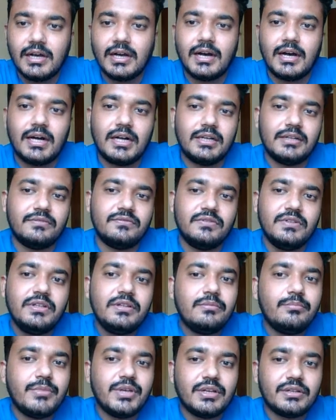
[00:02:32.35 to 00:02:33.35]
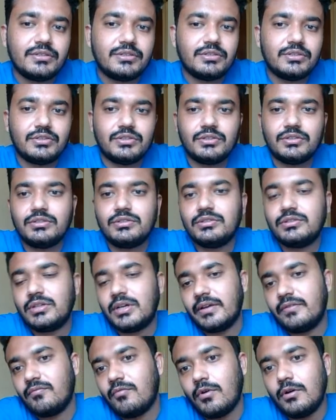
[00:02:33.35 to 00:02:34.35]
I will make sure,
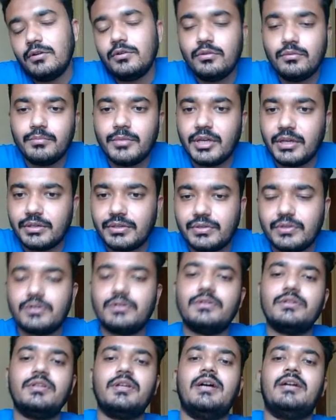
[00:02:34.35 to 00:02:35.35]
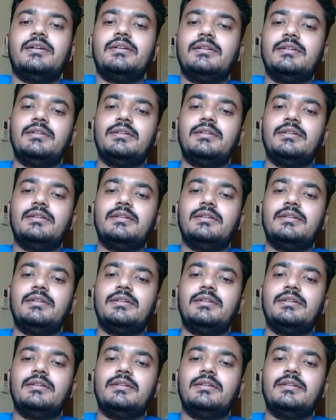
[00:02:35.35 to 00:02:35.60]
I want to make sure that